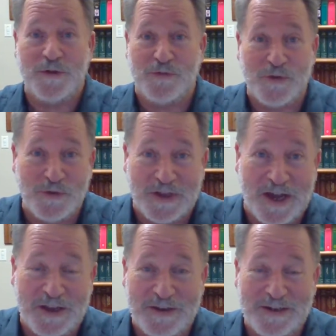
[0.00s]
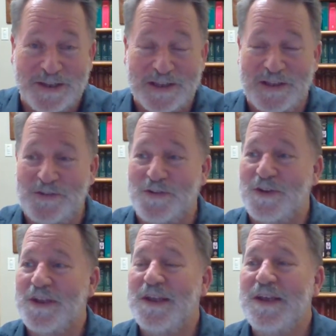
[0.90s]
of student conduct, at least.
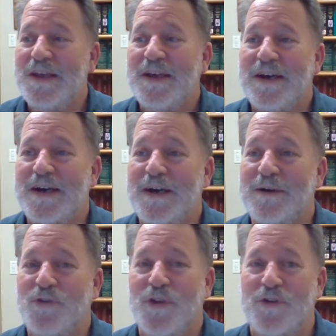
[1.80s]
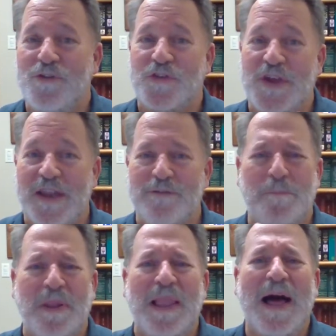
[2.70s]
So there's this kind of
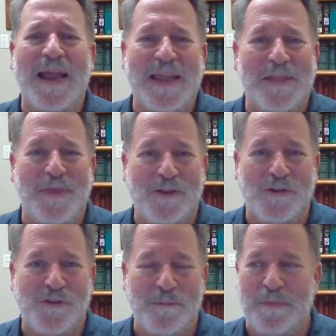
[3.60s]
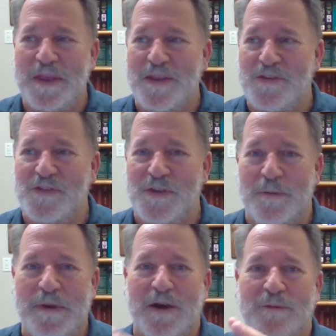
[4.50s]
applied ethics piece
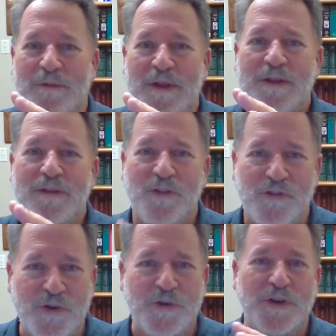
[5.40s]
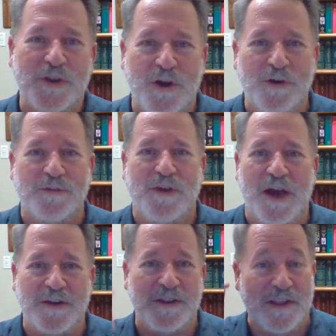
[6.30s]
about the student code of
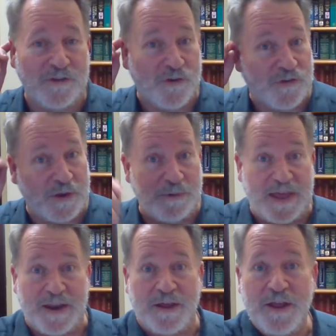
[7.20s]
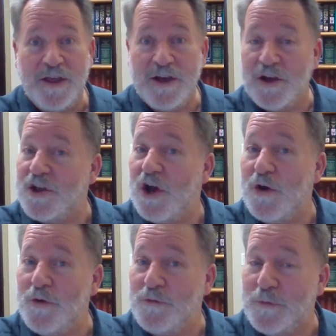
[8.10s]
conduct, just like we had a
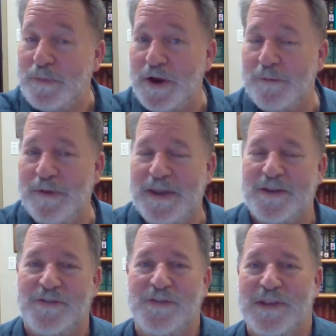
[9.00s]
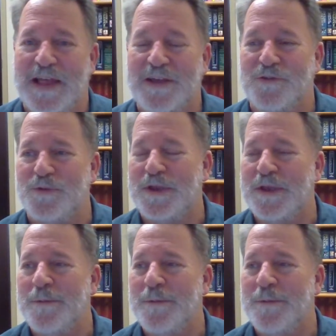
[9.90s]
code for paramedics last week.